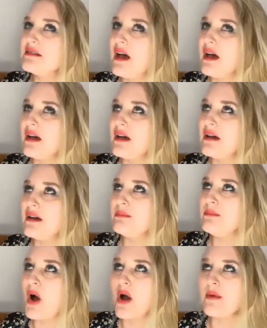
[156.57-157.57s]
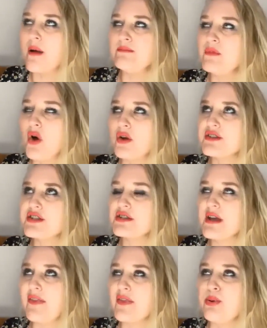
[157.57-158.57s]
I'm not
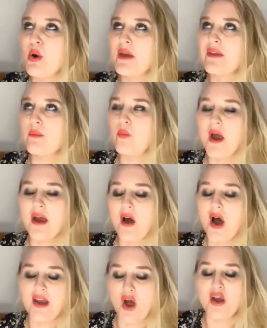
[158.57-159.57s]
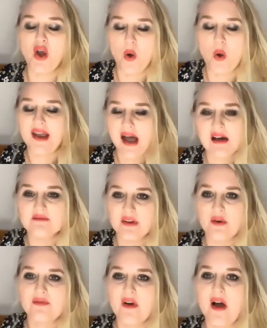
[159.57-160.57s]
at the point where I know I can't
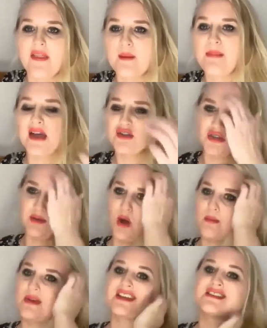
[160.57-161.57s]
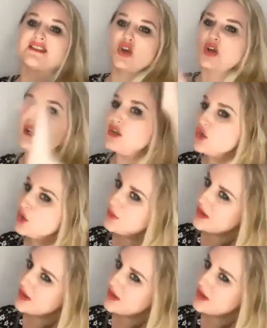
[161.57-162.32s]
verify that page at the moment because it's only new,